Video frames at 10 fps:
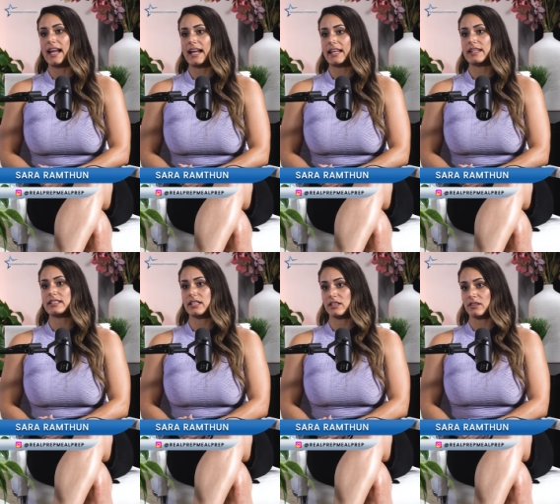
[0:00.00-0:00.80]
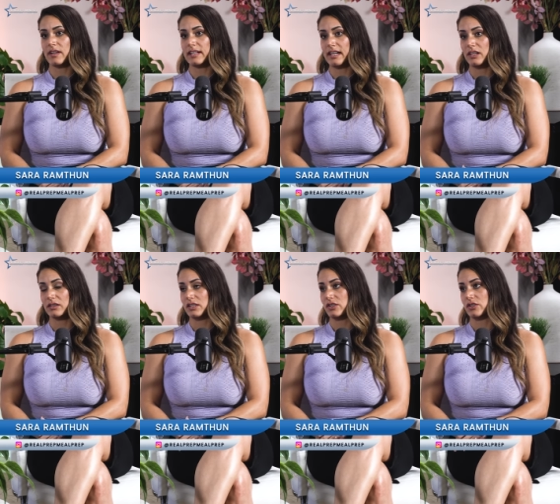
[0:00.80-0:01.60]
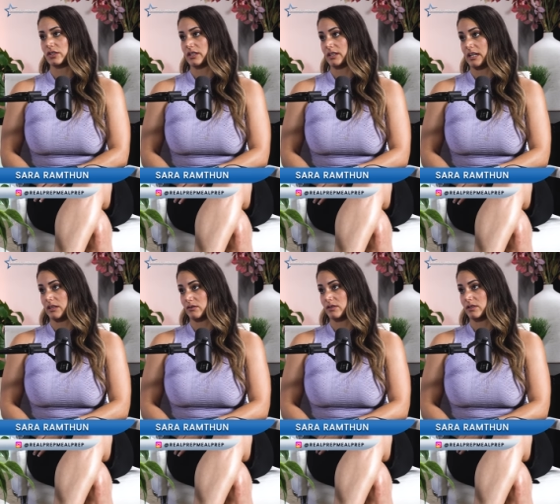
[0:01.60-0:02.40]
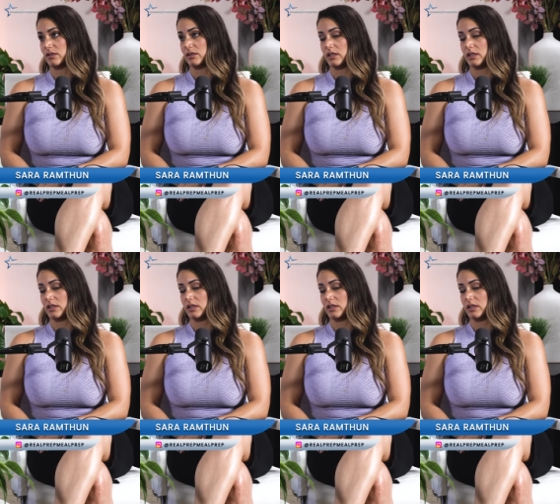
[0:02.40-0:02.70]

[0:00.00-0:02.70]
and the Southern Nevada Health District allows